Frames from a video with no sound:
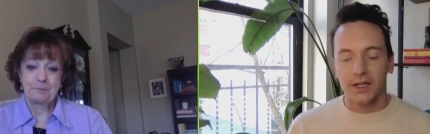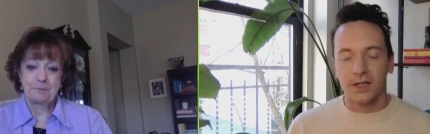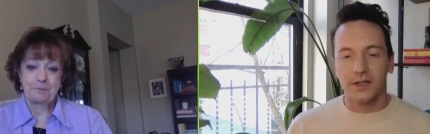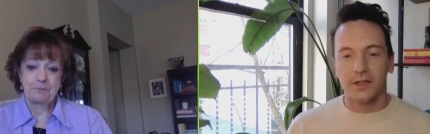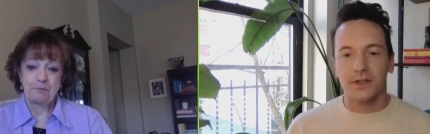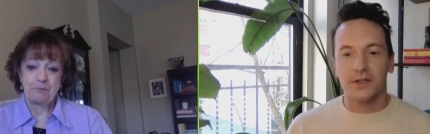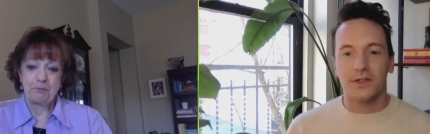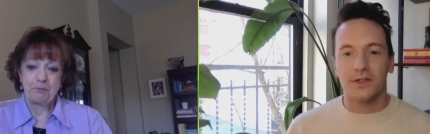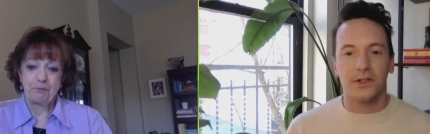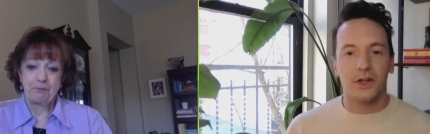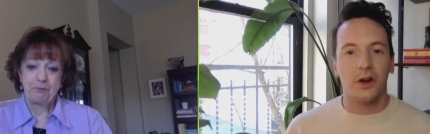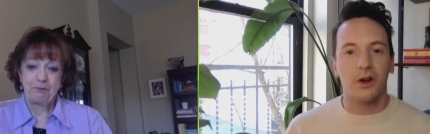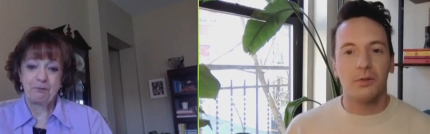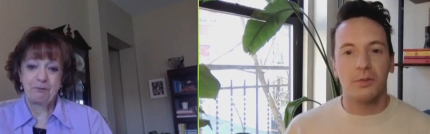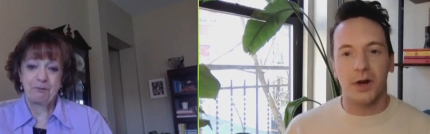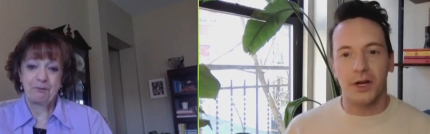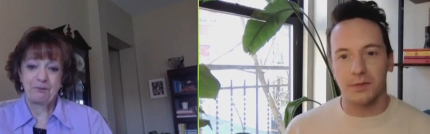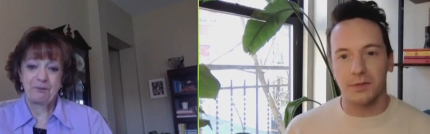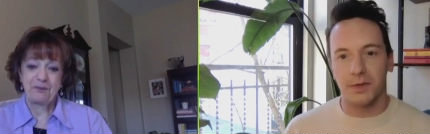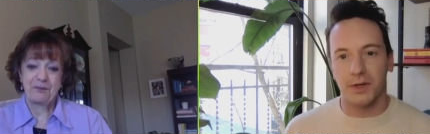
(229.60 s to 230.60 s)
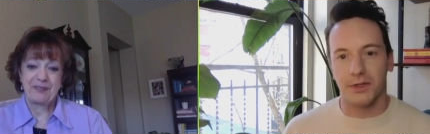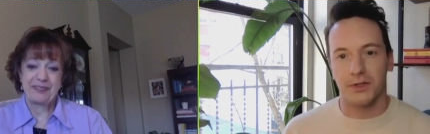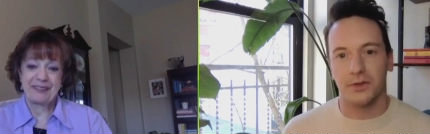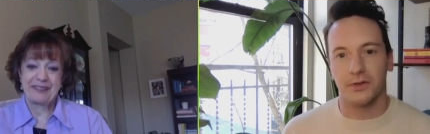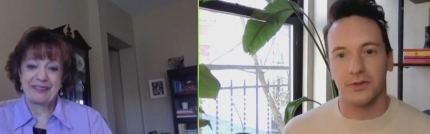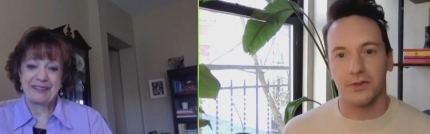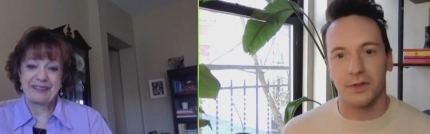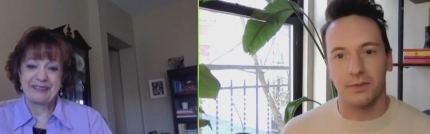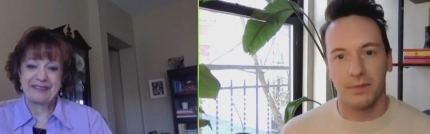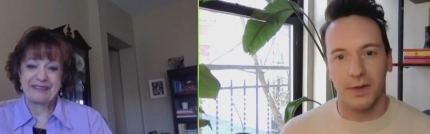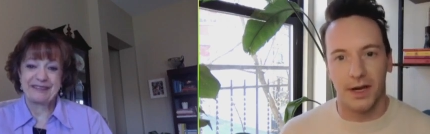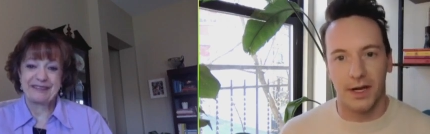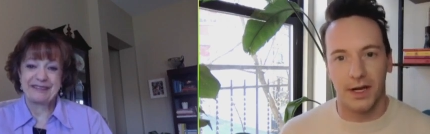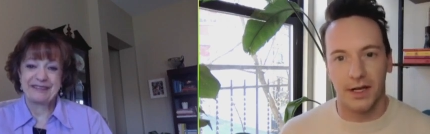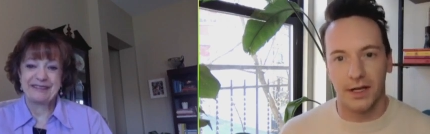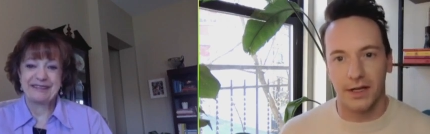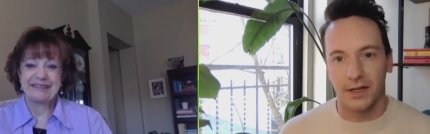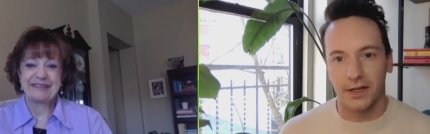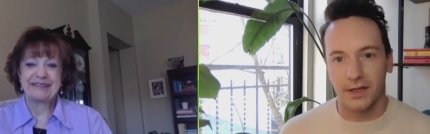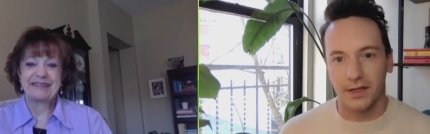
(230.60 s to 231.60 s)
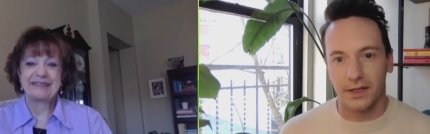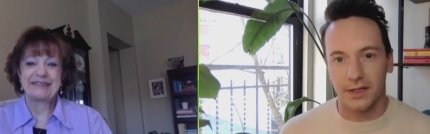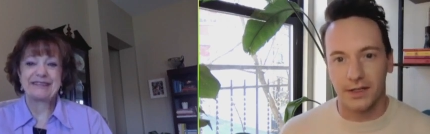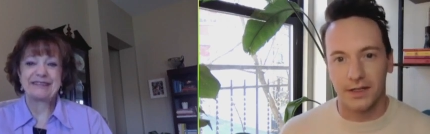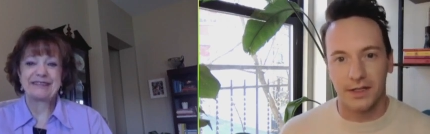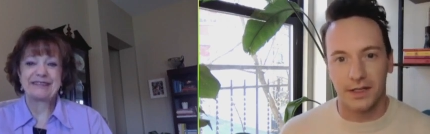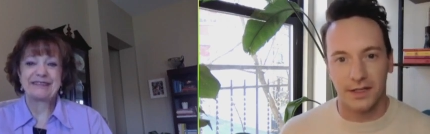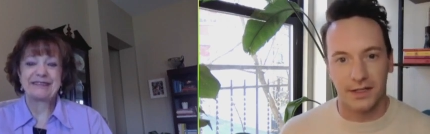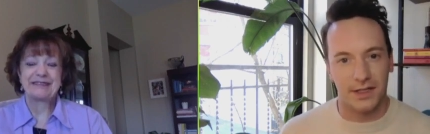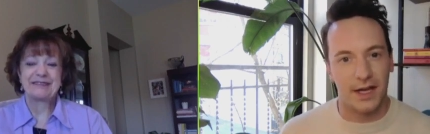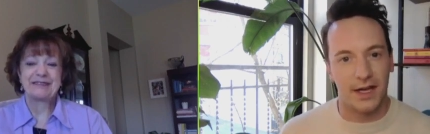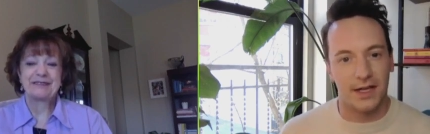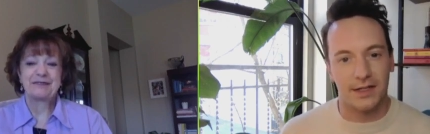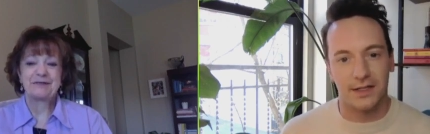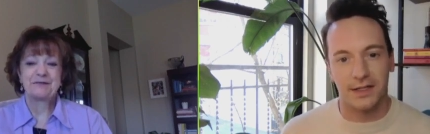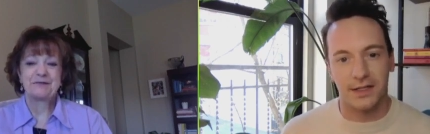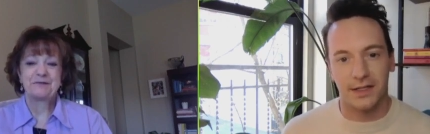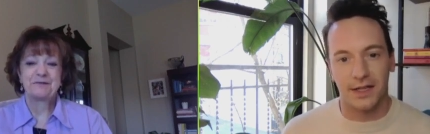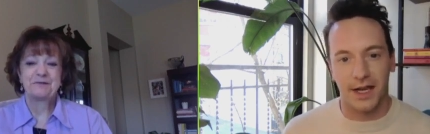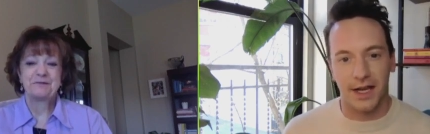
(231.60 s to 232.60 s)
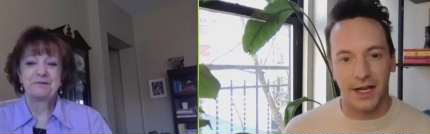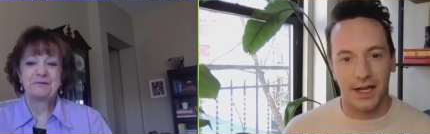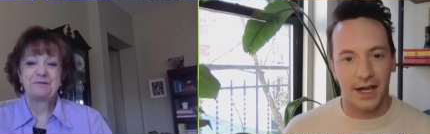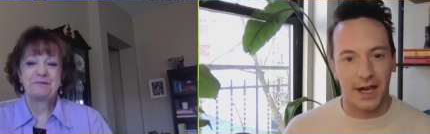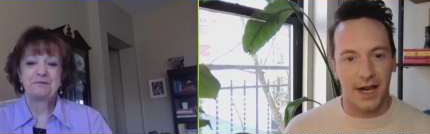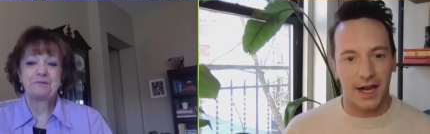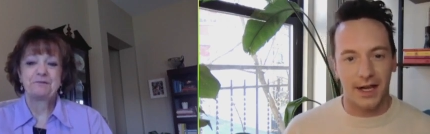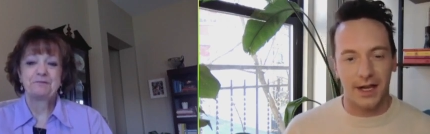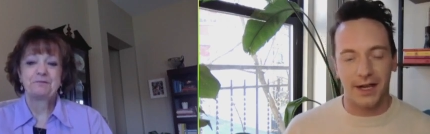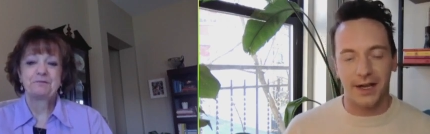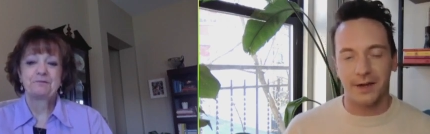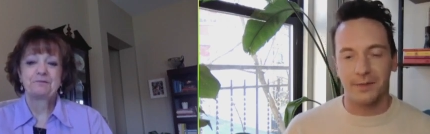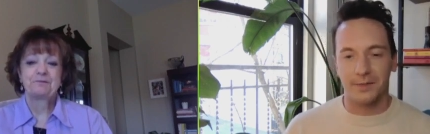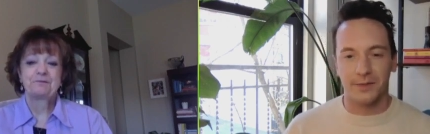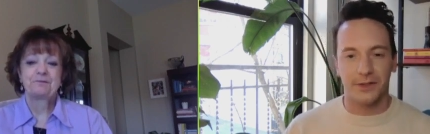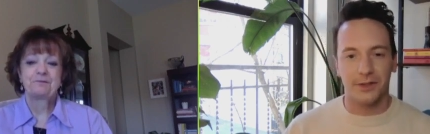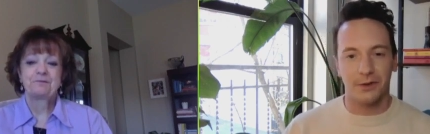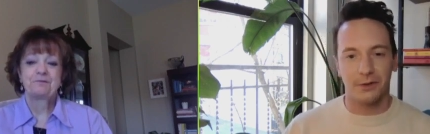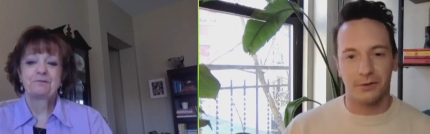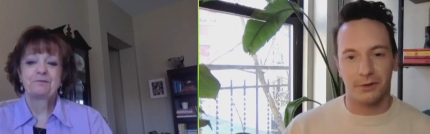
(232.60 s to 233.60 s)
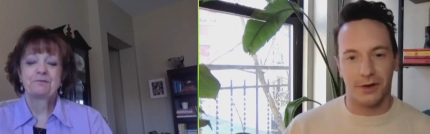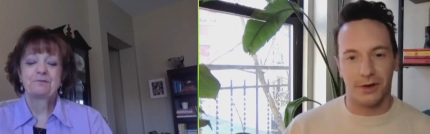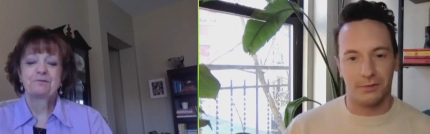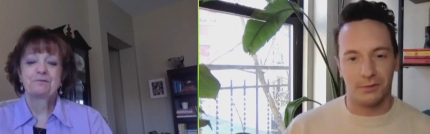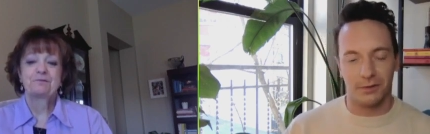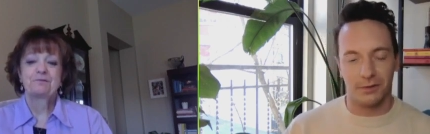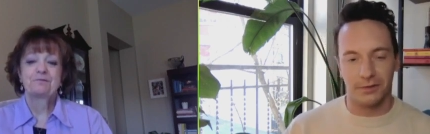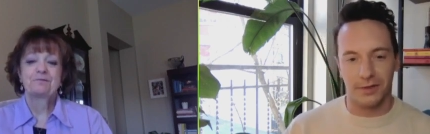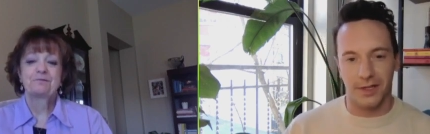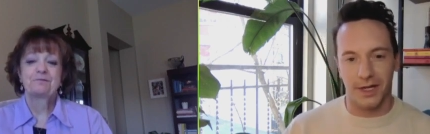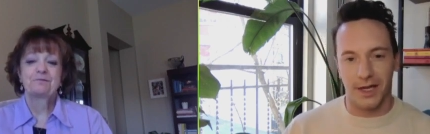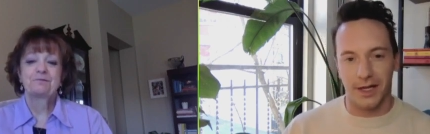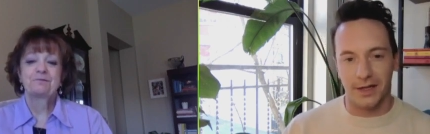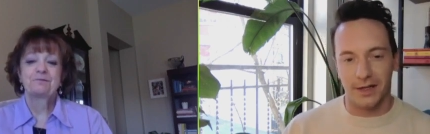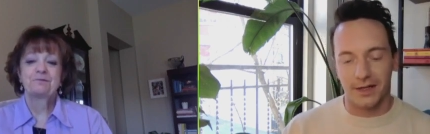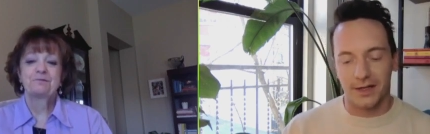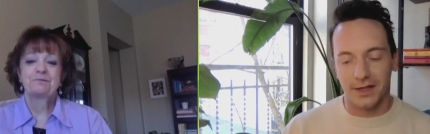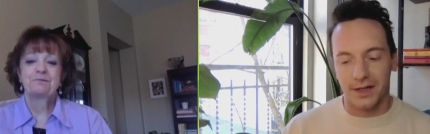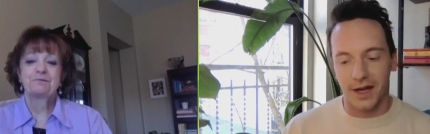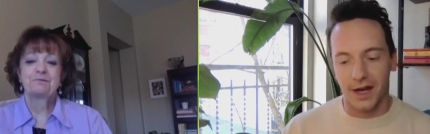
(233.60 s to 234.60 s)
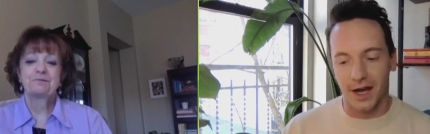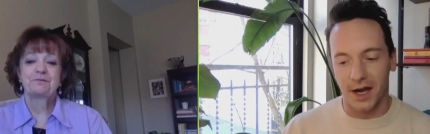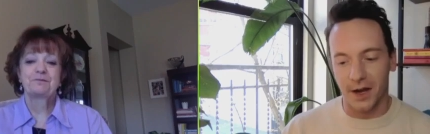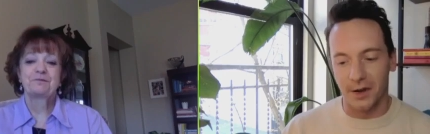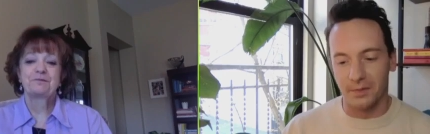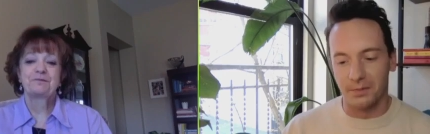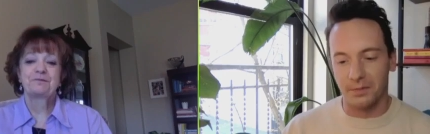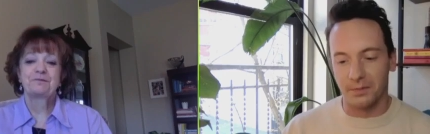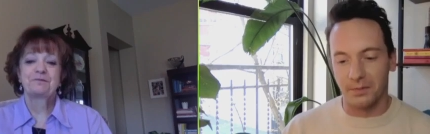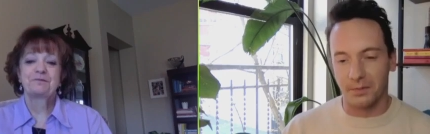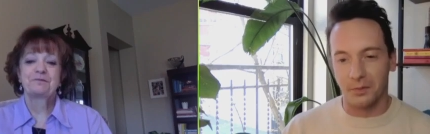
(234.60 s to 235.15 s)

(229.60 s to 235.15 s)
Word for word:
Speaker 1: so monumental to my success, and I, I am so grateful for that. Um,